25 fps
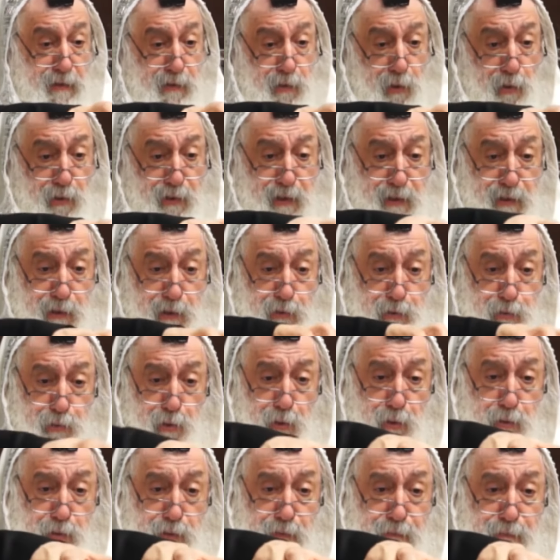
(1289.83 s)
only the
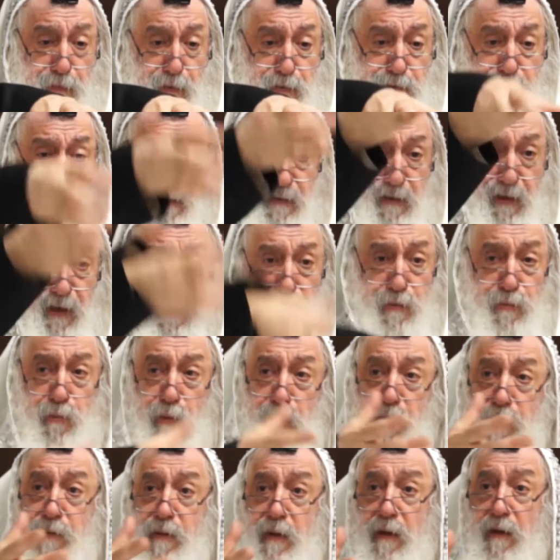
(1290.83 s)
turn the faucet, there is
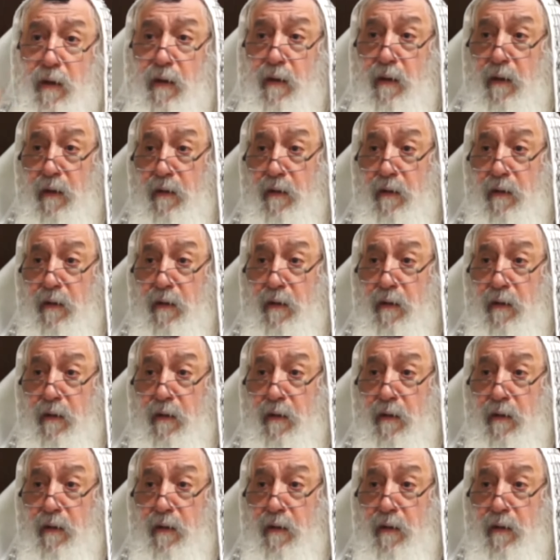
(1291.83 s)
water.